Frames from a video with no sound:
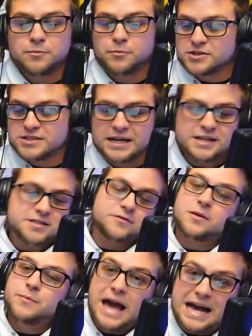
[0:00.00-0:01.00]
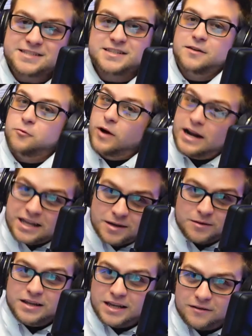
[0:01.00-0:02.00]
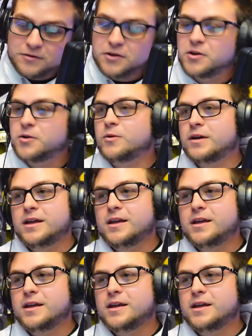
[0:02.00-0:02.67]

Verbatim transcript: percentage of capacity, what it can give you,